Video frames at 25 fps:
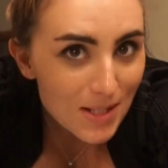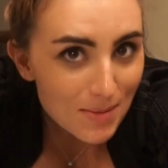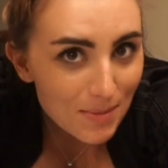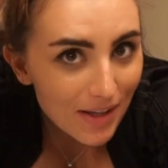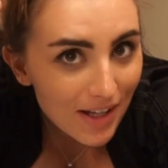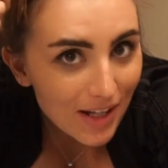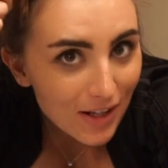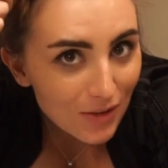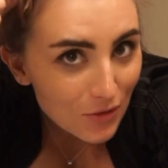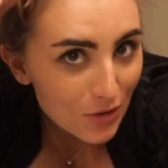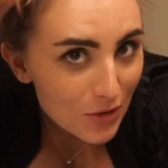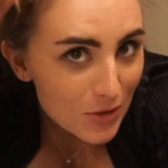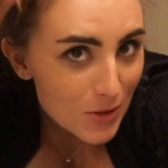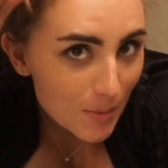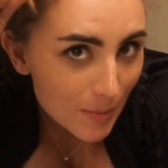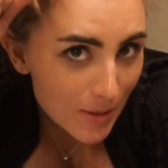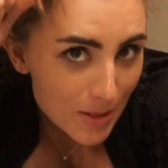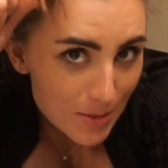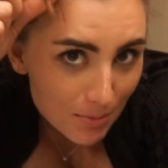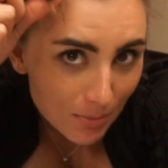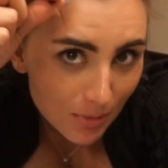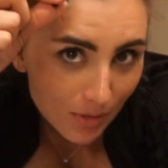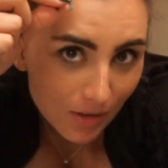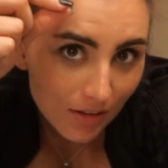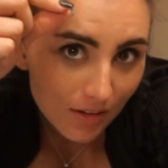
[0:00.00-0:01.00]
does my hair look so
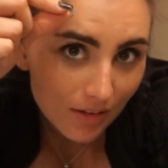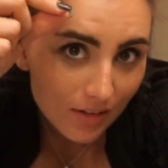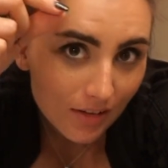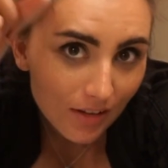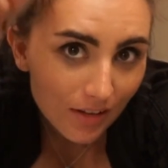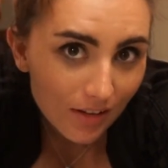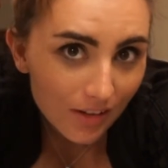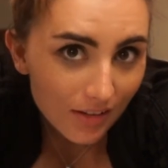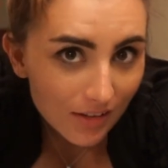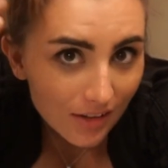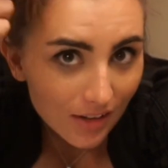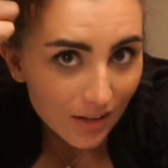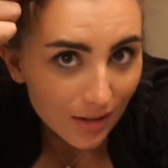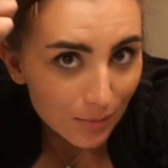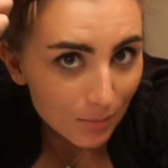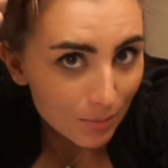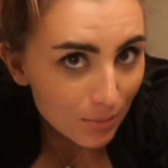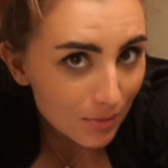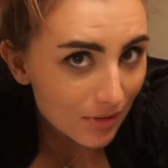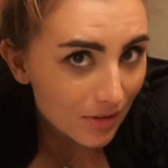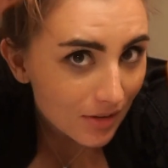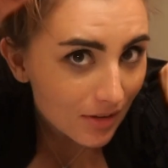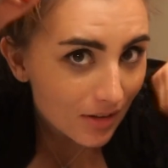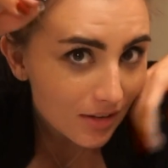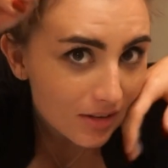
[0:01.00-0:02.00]
much blonder on top?
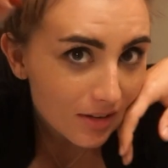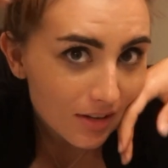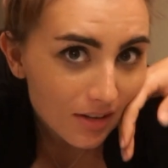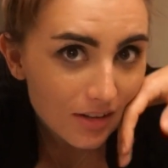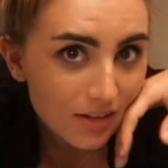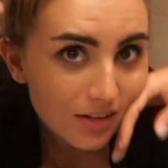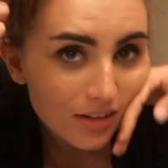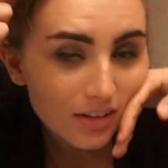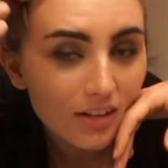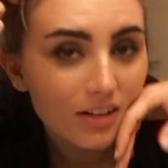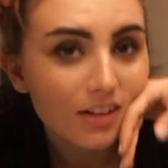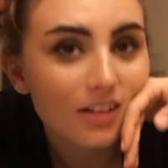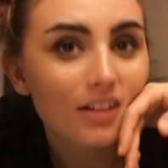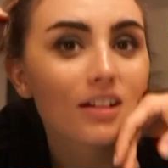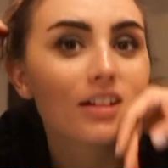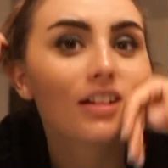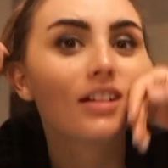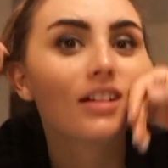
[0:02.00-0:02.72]
You